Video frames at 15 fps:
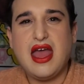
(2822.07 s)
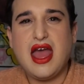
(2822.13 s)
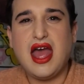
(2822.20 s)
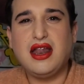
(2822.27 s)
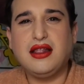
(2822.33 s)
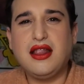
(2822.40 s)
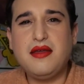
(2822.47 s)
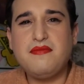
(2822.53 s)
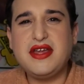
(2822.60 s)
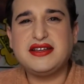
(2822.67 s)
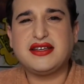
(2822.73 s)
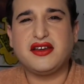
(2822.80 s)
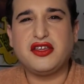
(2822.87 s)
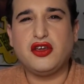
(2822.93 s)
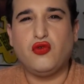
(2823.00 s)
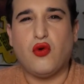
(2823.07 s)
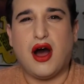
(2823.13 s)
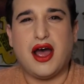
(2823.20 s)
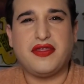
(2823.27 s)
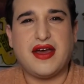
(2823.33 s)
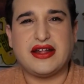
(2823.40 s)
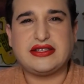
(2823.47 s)
And let me tell you
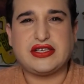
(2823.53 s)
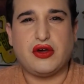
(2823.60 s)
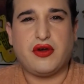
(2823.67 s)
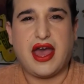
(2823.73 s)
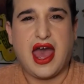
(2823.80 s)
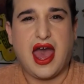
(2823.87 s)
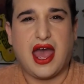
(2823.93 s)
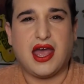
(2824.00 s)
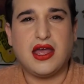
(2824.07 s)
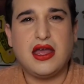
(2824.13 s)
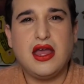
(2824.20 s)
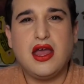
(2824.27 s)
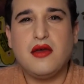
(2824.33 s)
why that's okay.